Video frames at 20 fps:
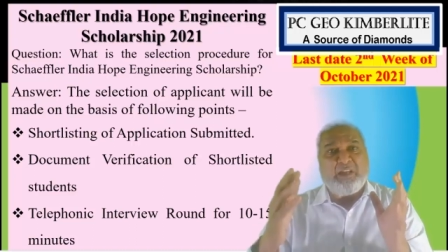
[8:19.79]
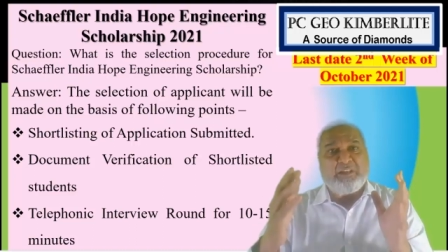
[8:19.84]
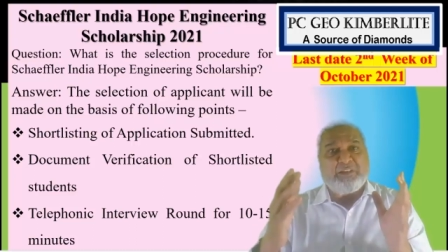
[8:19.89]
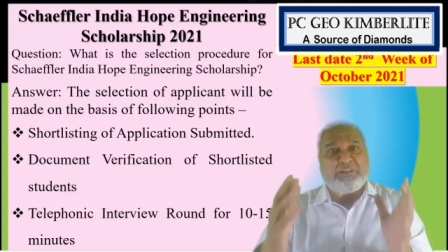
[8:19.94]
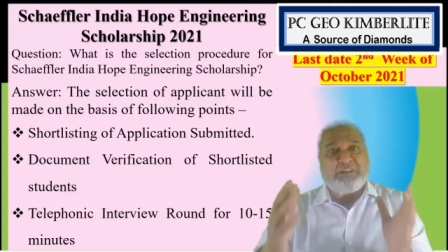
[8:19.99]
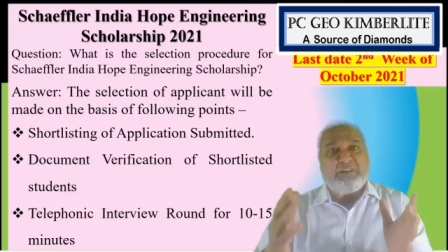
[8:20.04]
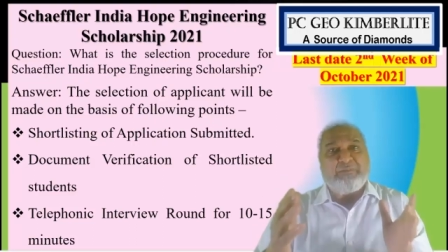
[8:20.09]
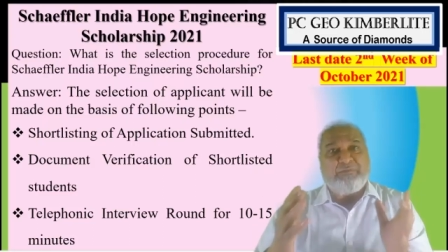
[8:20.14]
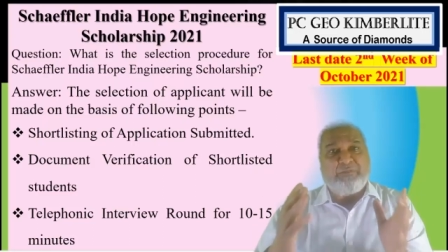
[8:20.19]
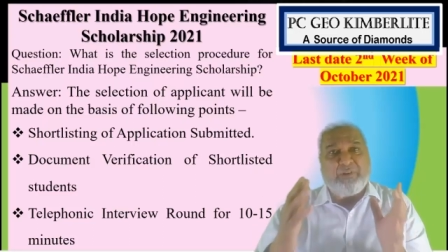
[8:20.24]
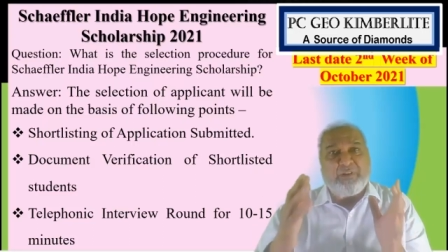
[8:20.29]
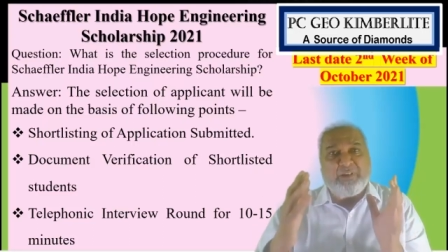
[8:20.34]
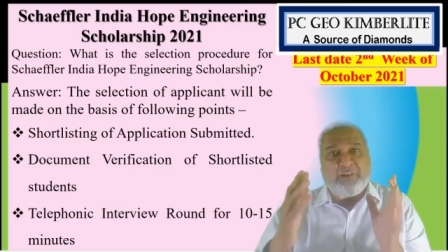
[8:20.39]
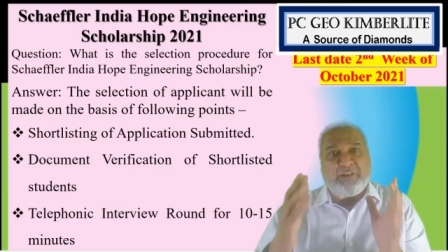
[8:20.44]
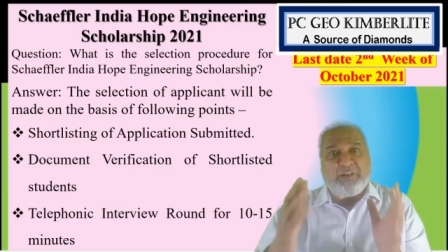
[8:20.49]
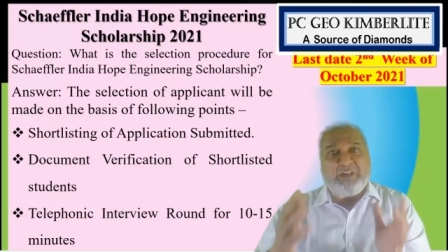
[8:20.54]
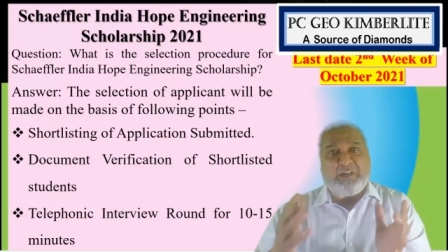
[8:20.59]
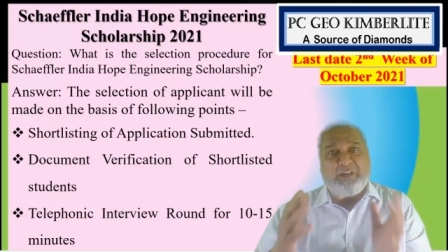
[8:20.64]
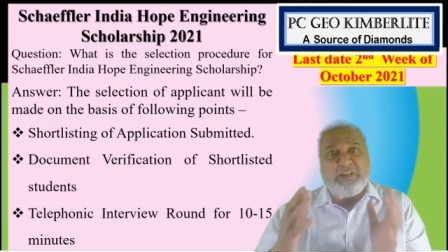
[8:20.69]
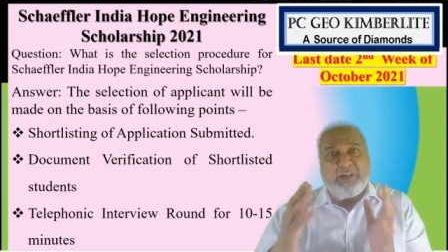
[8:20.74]

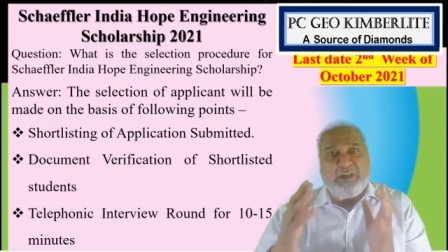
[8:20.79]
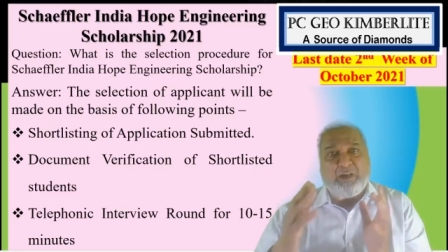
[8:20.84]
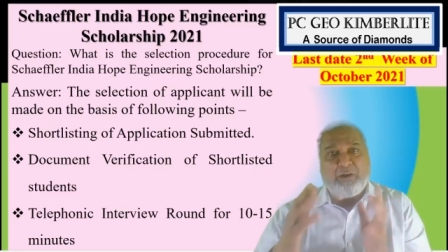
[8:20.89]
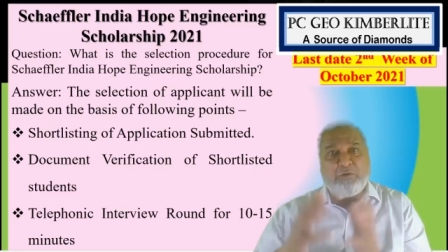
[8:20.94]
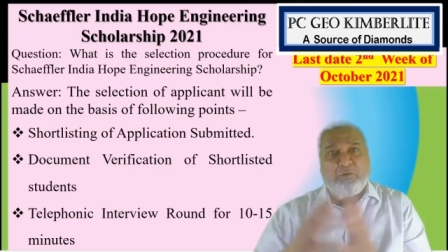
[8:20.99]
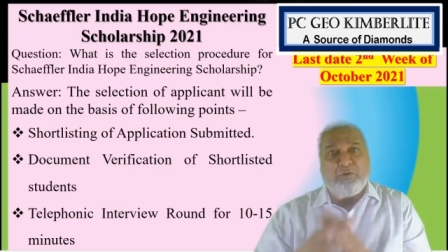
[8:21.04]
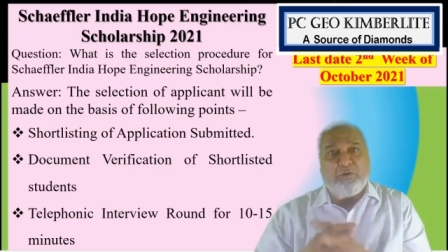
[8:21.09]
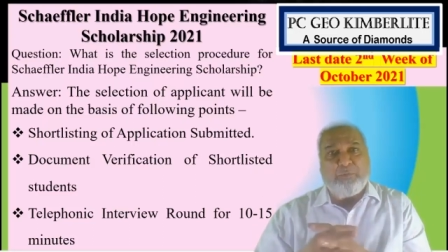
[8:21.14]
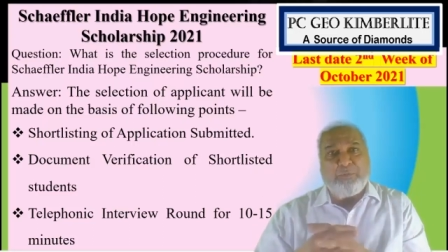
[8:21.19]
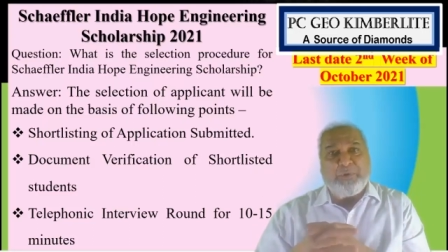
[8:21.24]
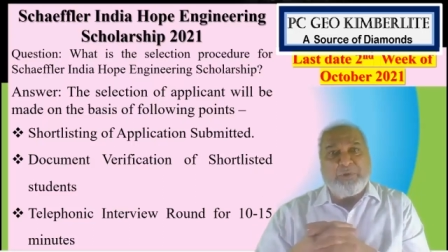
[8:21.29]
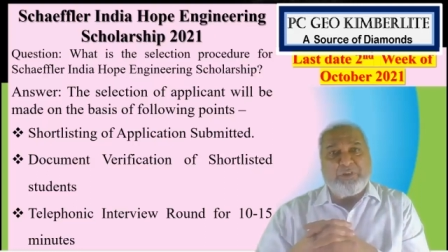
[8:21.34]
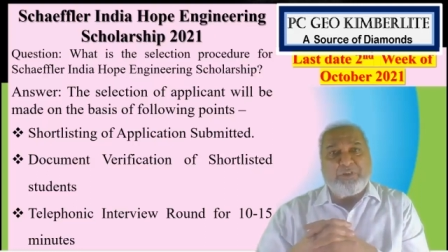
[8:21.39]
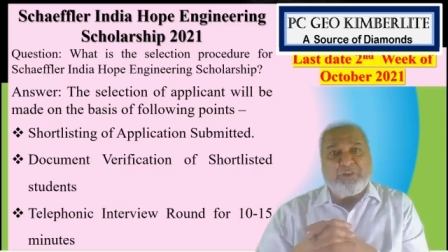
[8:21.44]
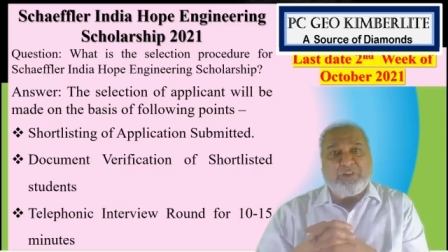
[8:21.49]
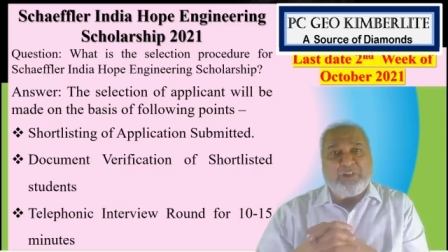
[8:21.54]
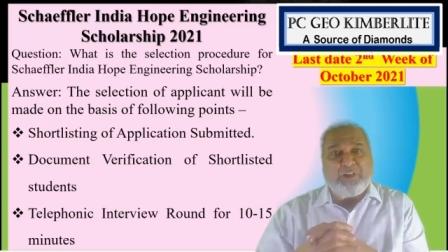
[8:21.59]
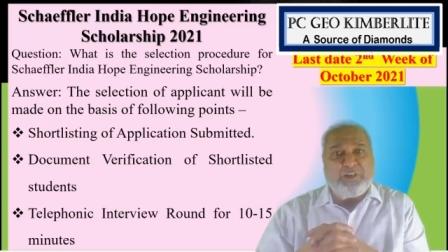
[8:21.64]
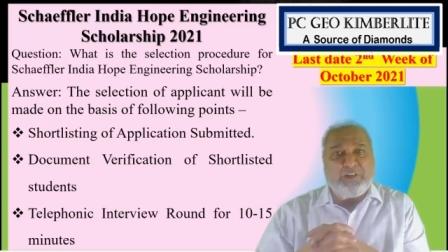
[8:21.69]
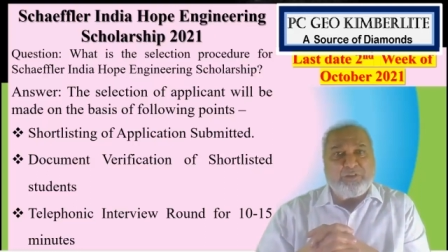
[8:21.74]
Schaeffler India Hope
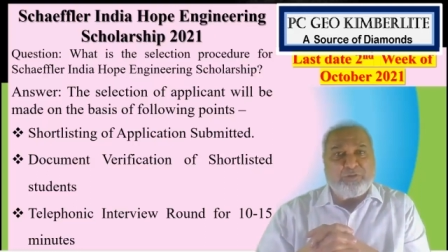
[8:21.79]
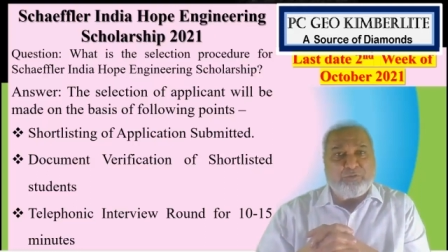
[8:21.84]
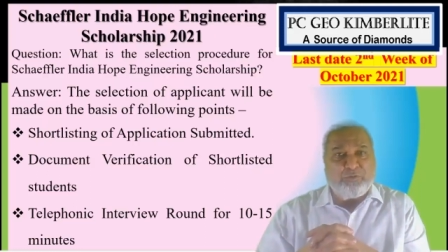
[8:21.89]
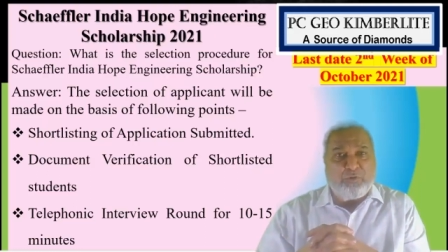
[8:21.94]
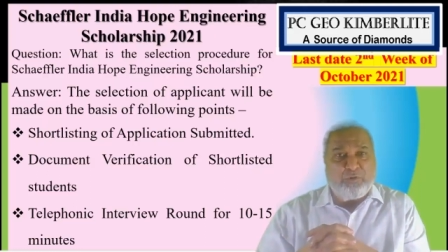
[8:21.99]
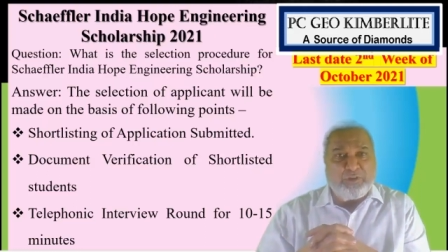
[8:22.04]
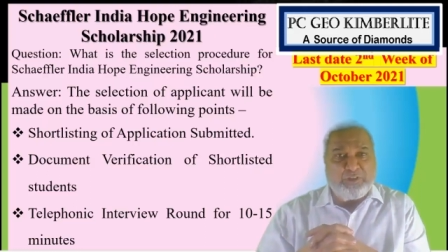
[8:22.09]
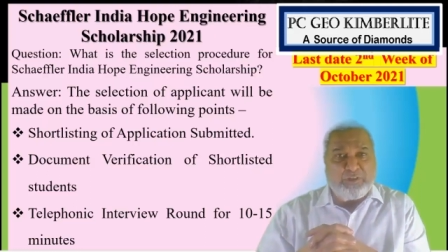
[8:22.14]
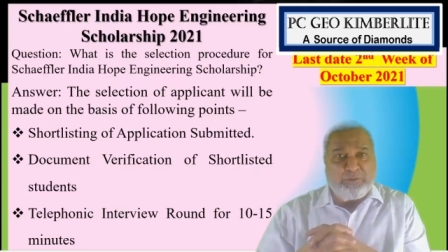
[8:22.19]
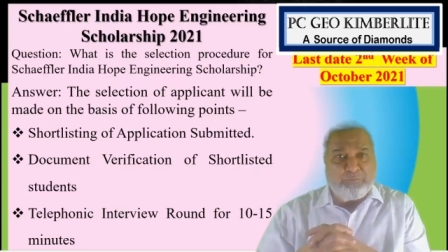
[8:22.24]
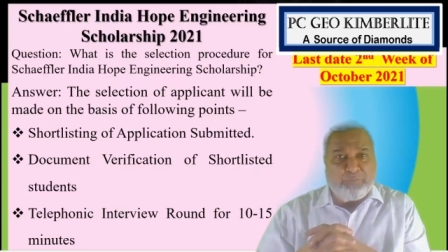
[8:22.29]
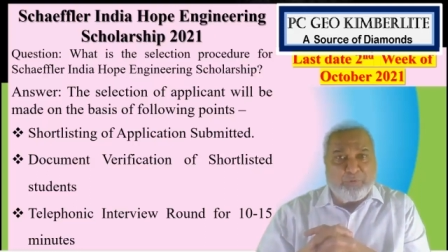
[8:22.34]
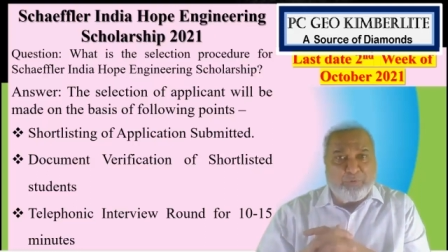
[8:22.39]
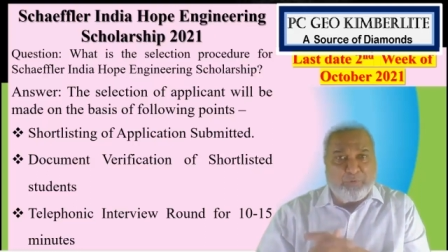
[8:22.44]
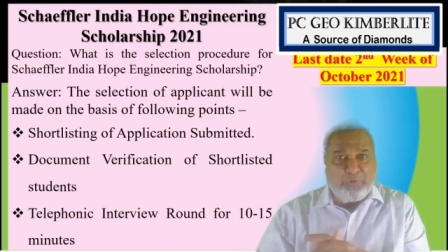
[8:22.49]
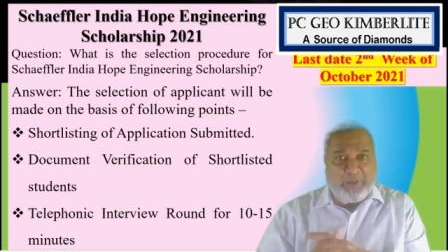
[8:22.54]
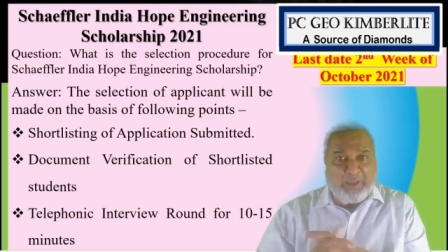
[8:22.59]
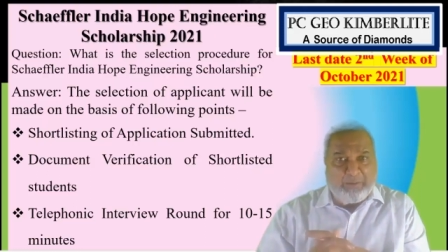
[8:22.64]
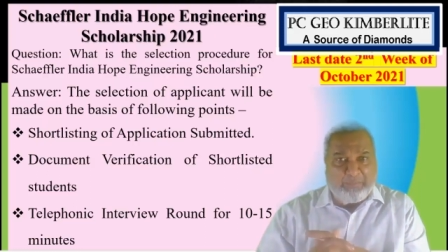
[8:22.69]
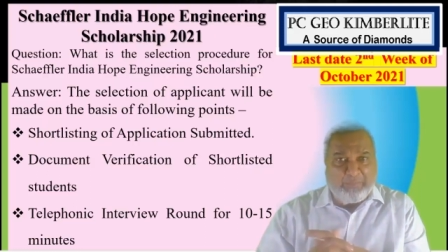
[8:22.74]
Engineering Scholarship
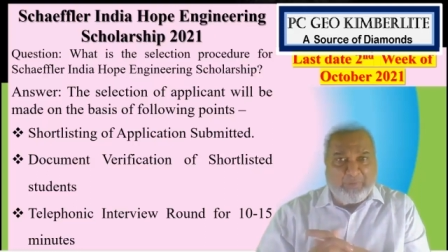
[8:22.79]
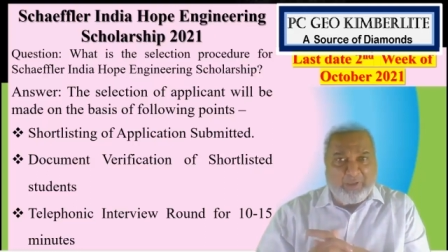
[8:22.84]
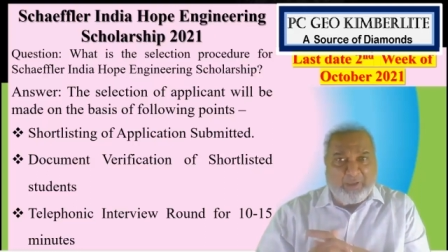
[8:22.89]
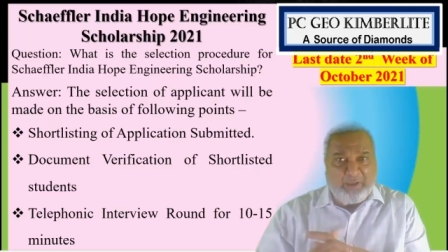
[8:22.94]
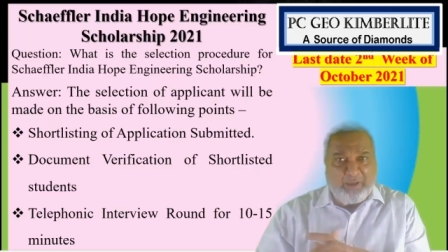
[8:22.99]
Program.